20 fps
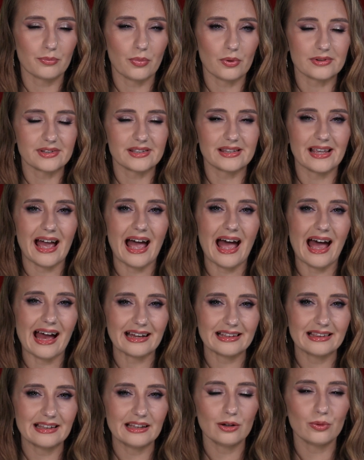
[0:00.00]
post
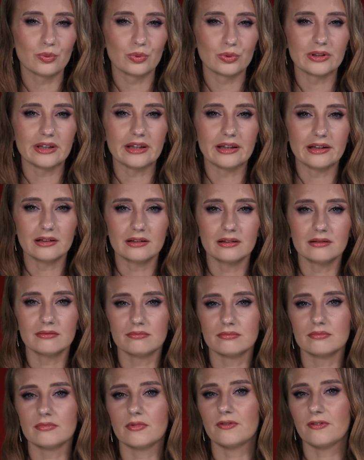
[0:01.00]
acne would
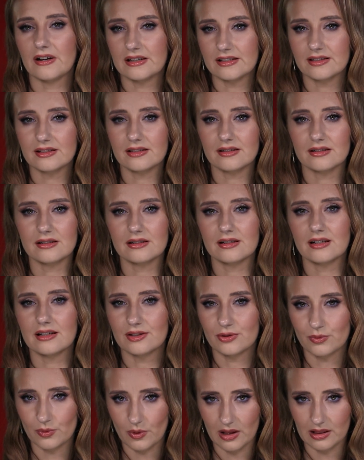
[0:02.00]
heal faster
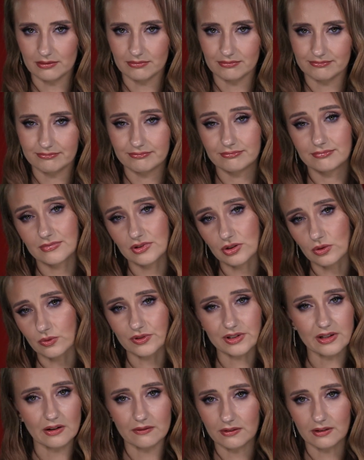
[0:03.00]
as well. So
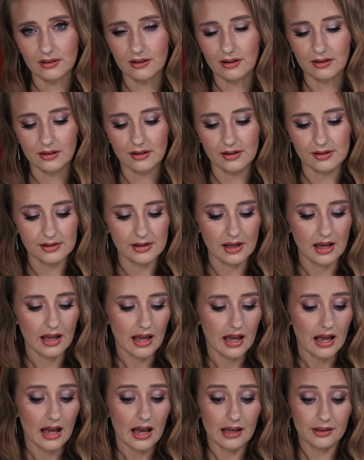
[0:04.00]
something like this.
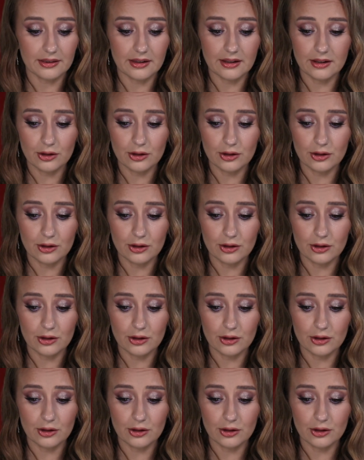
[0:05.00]
And